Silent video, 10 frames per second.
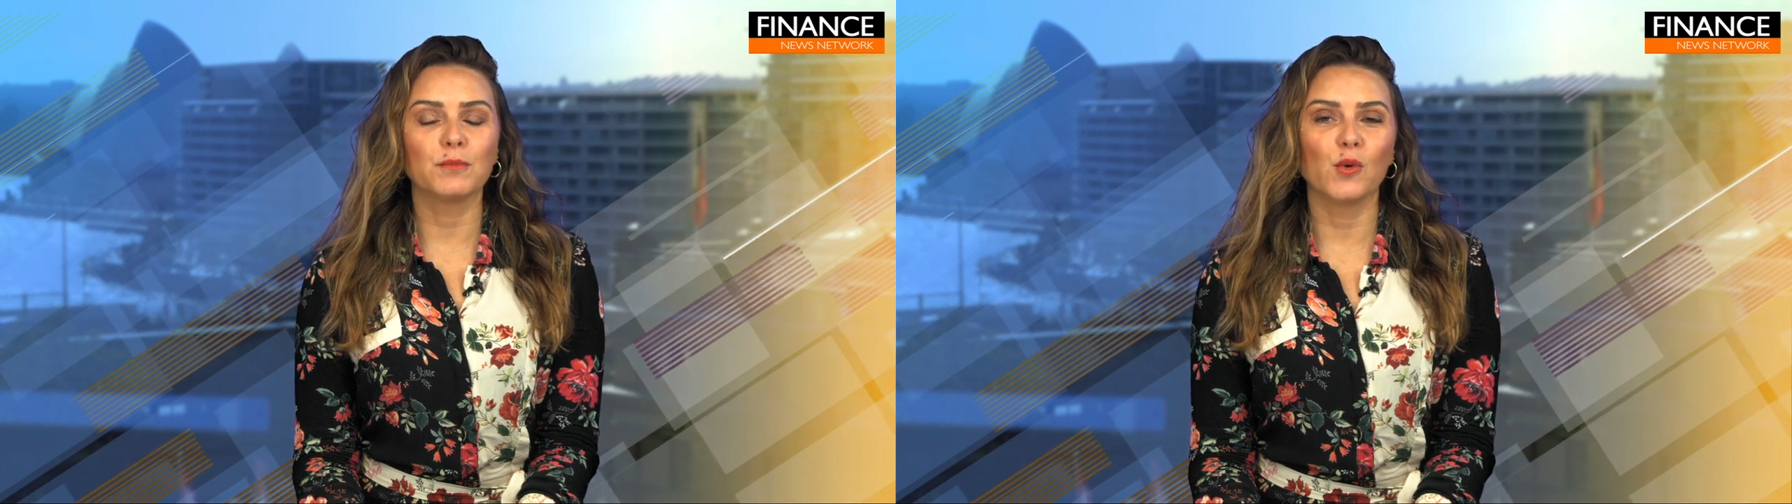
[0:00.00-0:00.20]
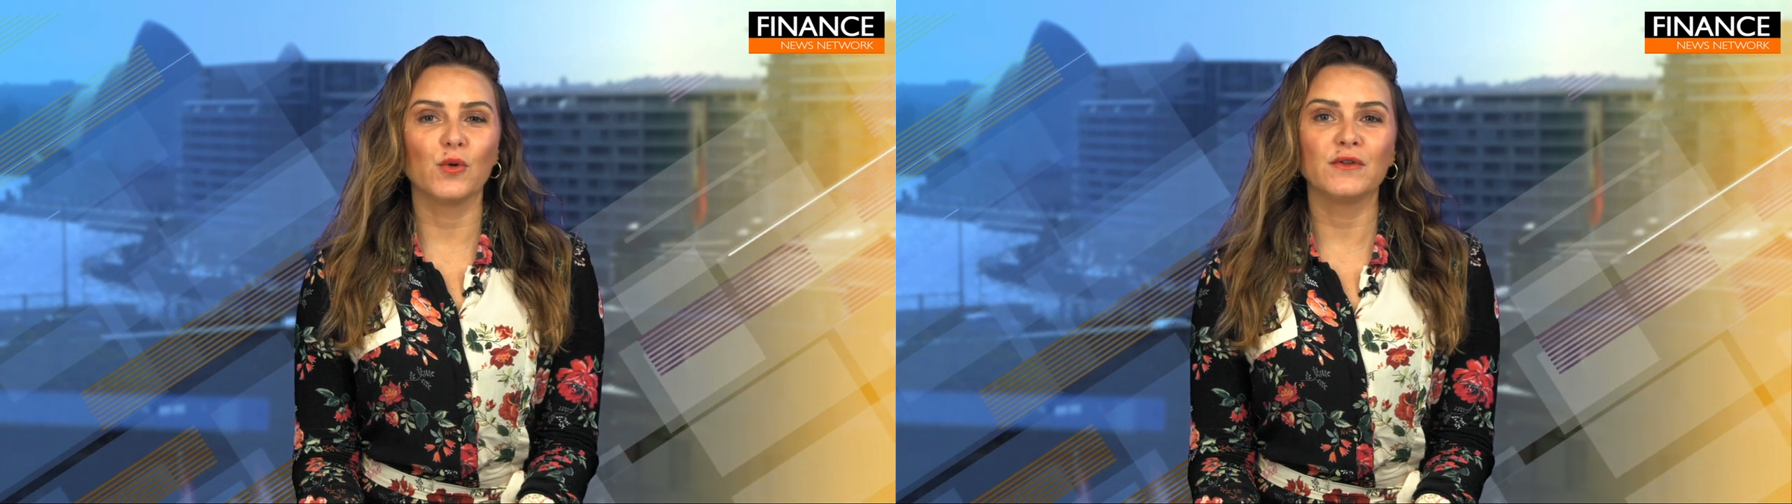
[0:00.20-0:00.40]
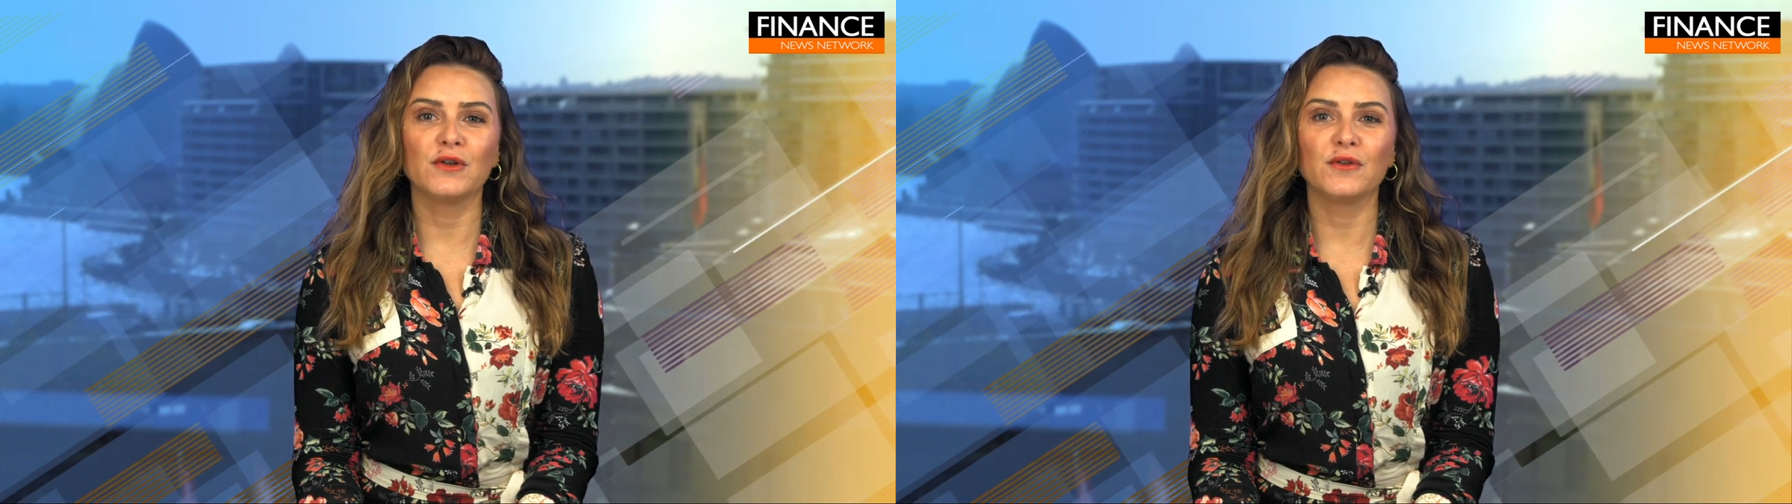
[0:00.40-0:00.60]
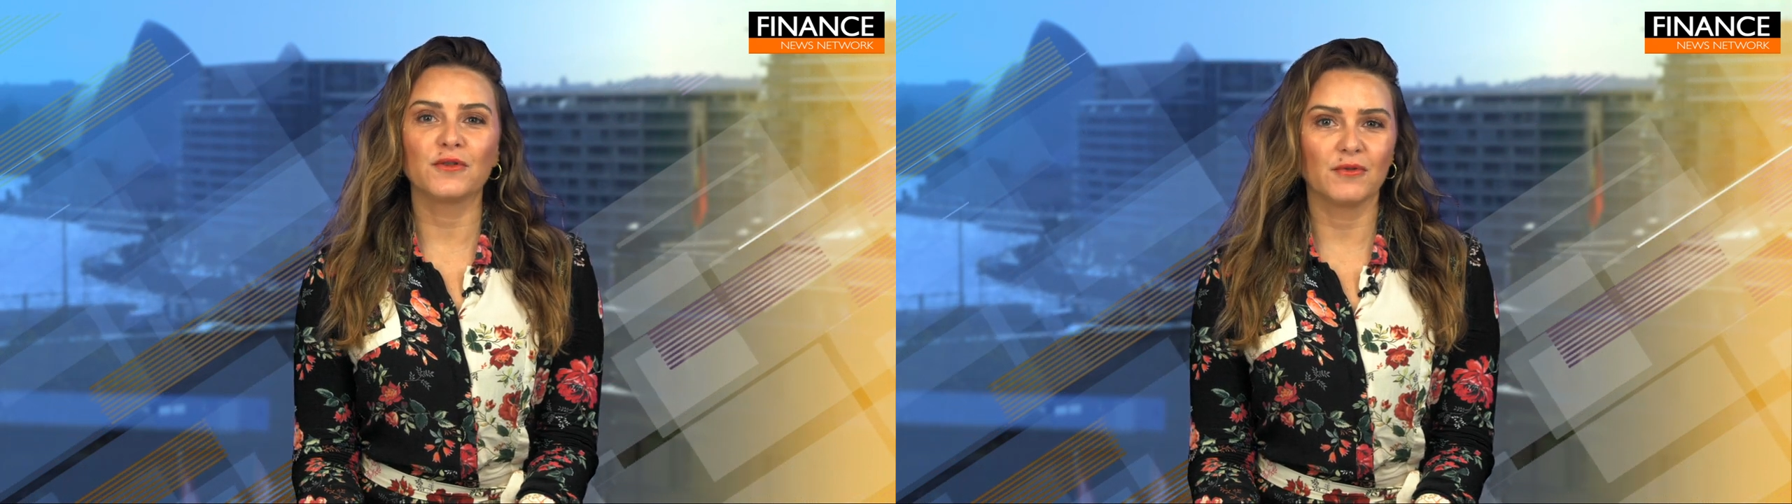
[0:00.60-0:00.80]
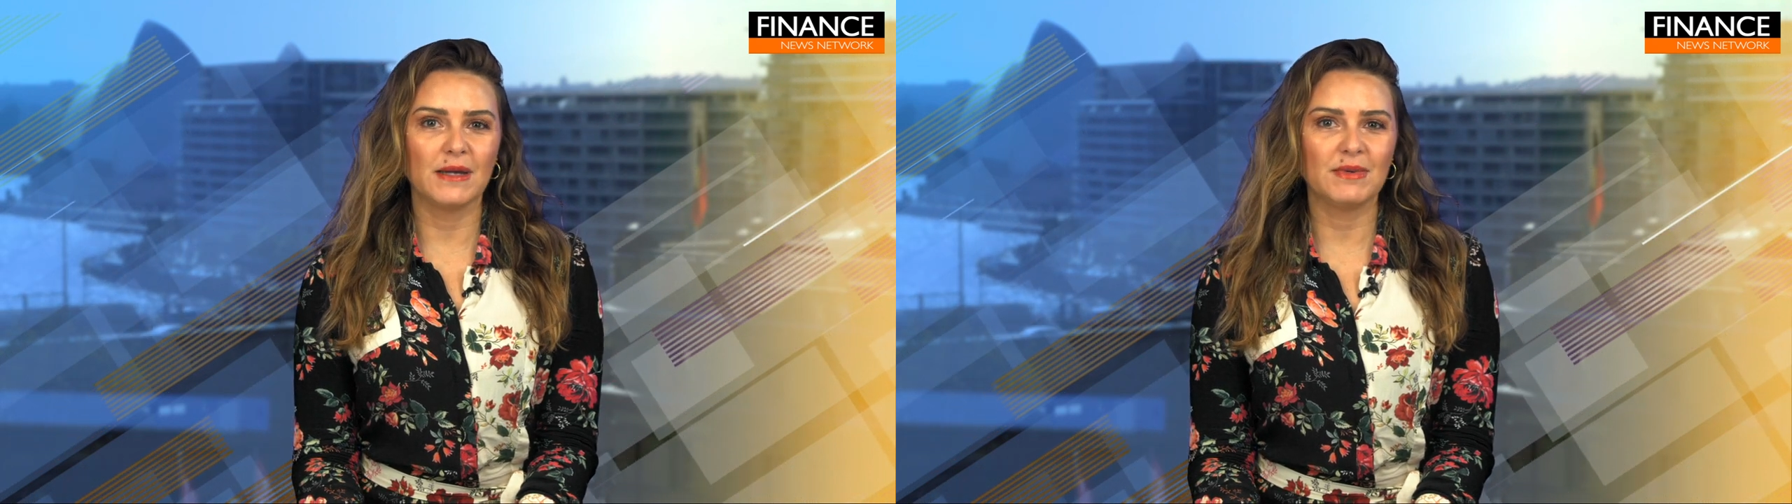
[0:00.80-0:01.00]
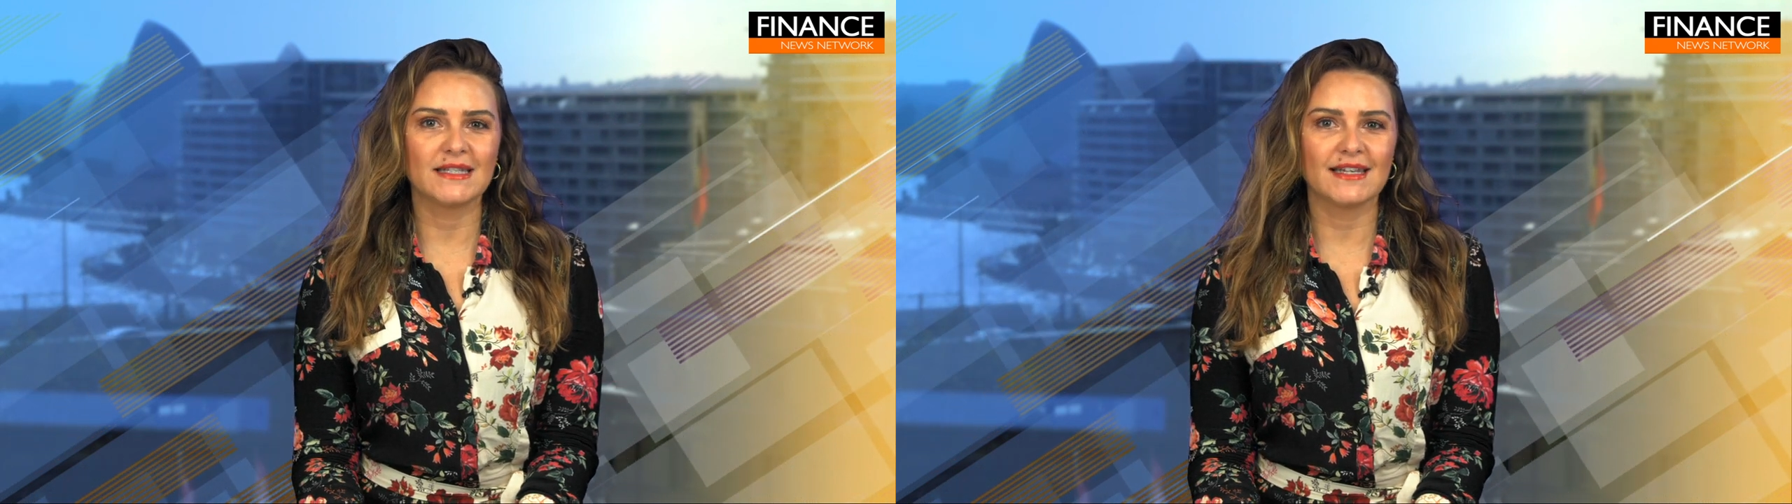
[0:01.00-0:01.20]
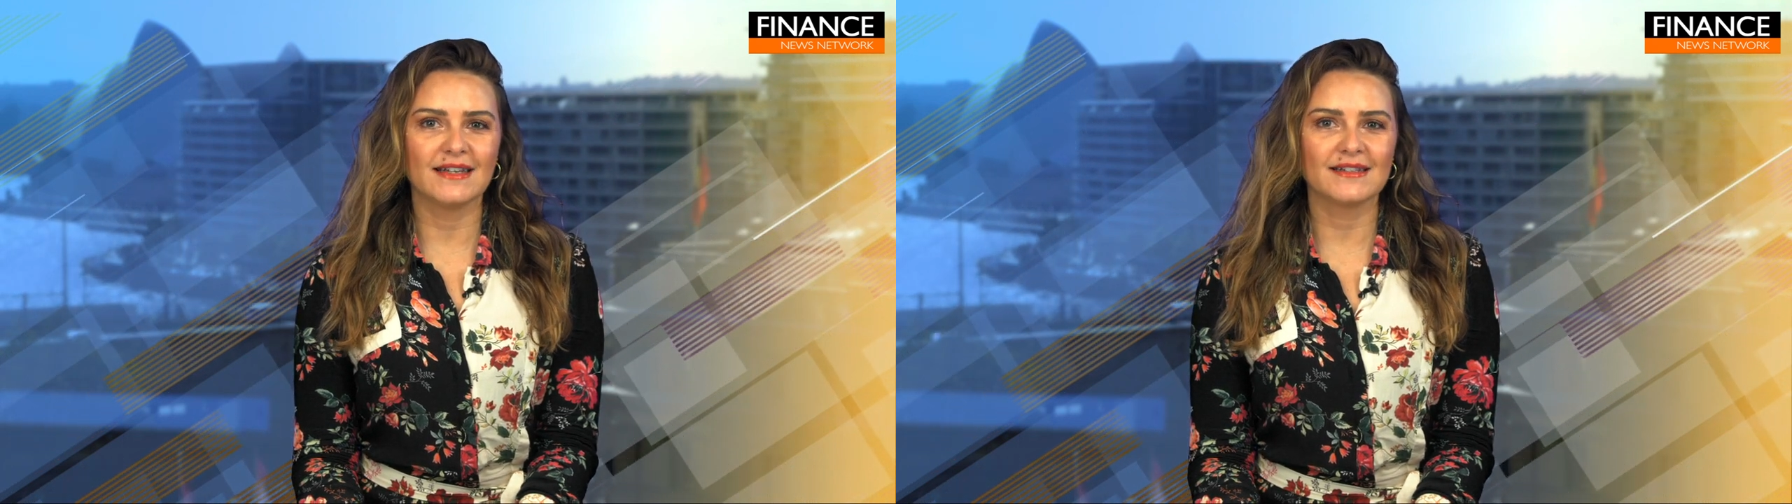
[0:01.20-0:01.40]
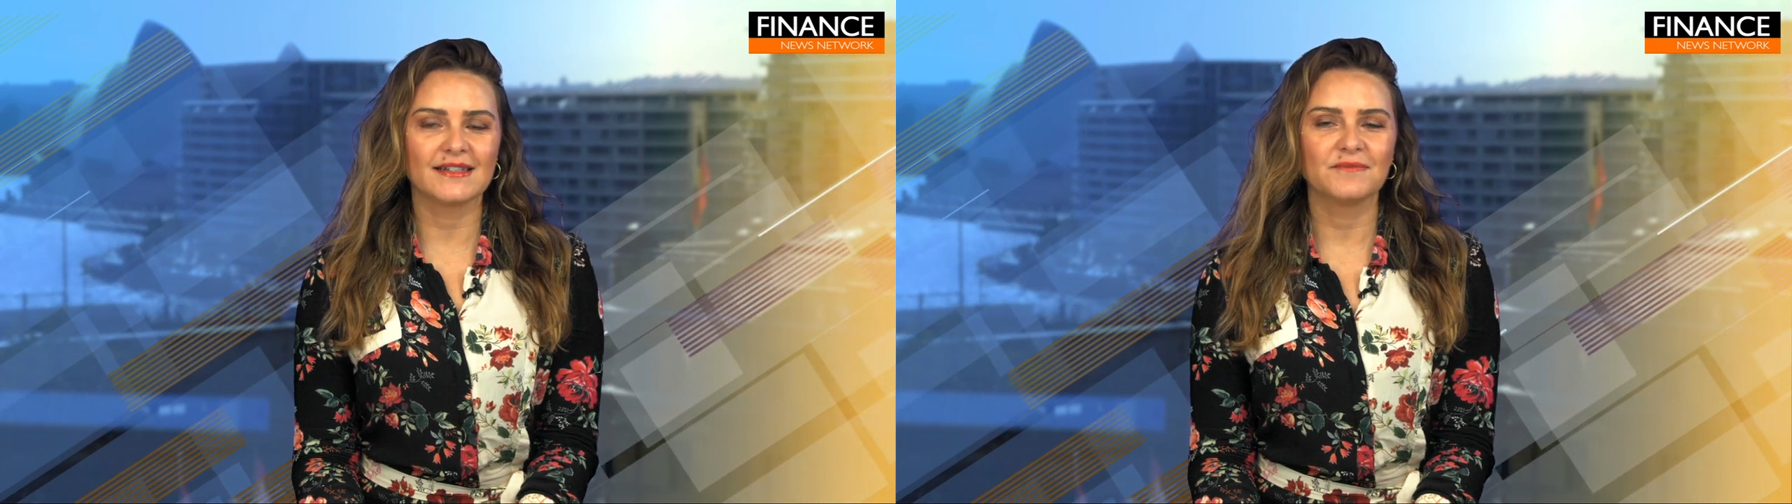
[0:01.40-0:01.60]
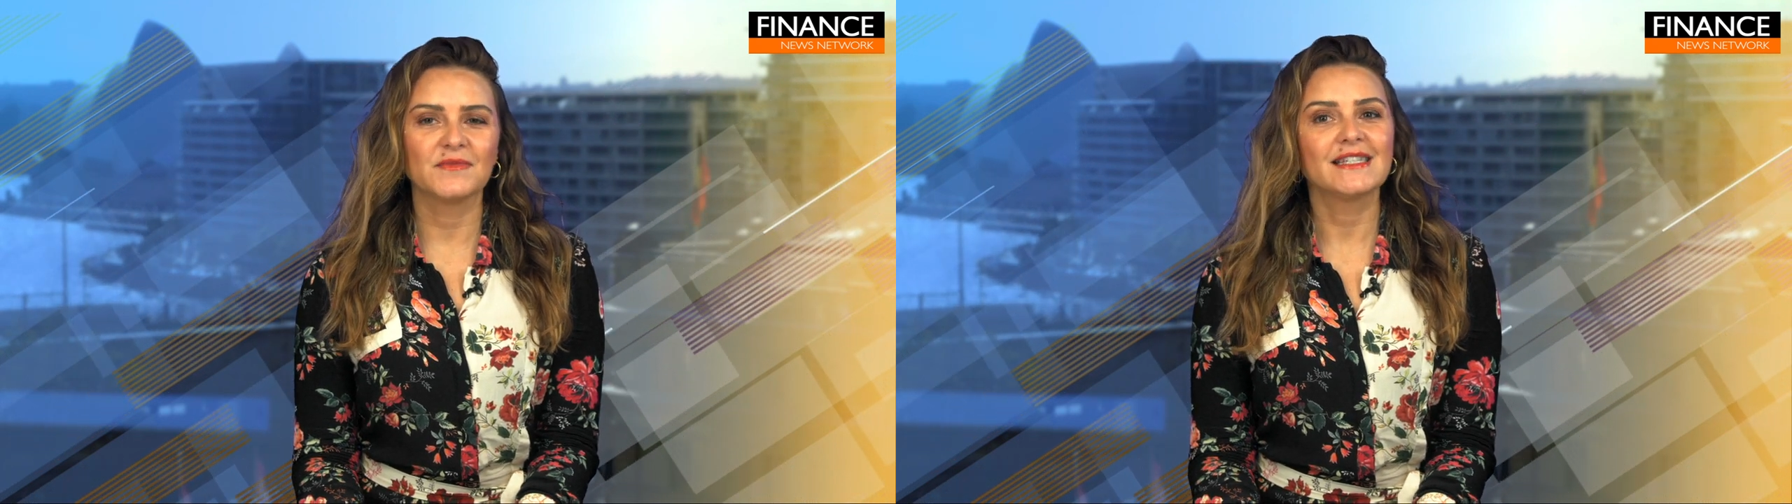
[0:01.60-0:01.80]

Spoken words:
more than 3%.